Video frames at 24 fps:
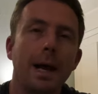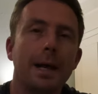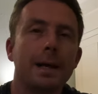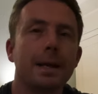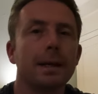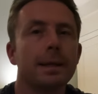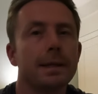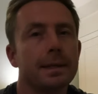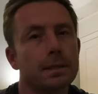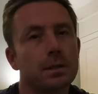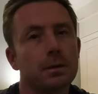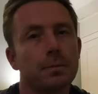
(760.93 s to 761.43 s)
and a
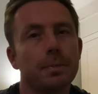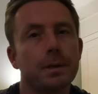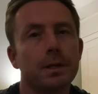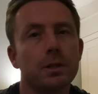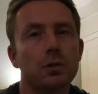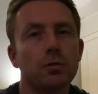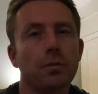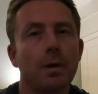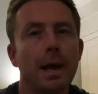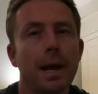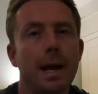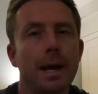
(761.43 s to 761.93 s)
little bit
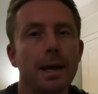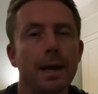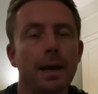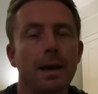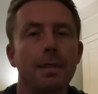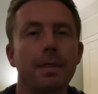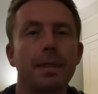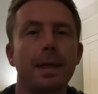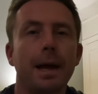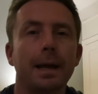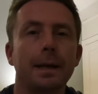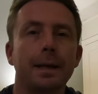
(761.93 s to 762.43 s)

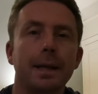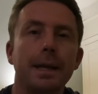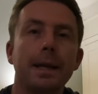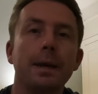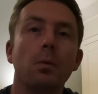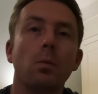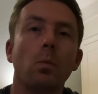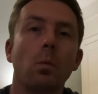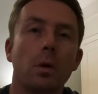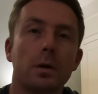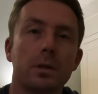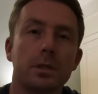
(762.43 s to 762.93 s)
drier than
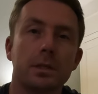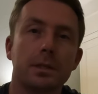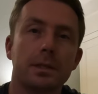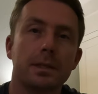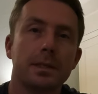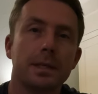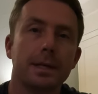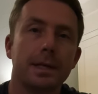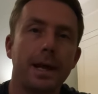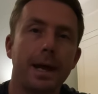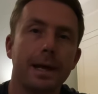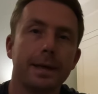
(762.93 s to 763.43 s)
it was
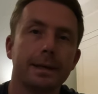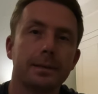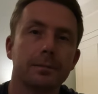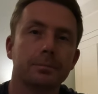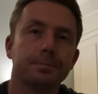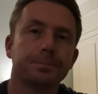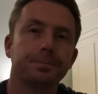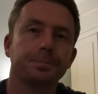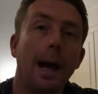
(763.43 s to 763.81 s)
today.